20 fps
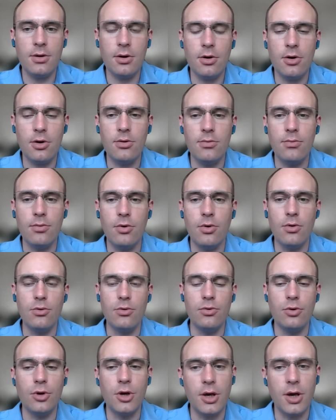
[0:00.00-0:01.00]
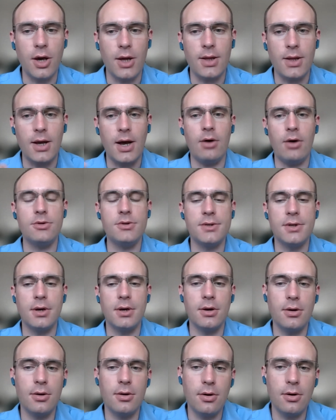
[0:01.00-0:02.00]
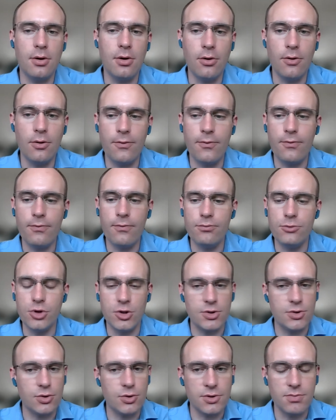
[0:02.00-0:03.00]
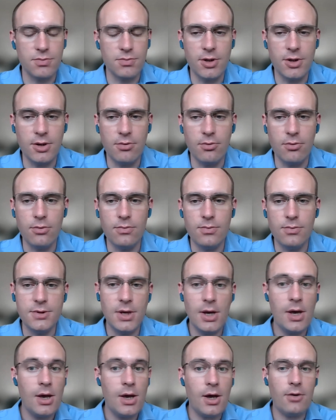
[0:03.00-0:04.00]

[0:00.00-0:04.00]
a lot more looking at outside of just those meeting rooms.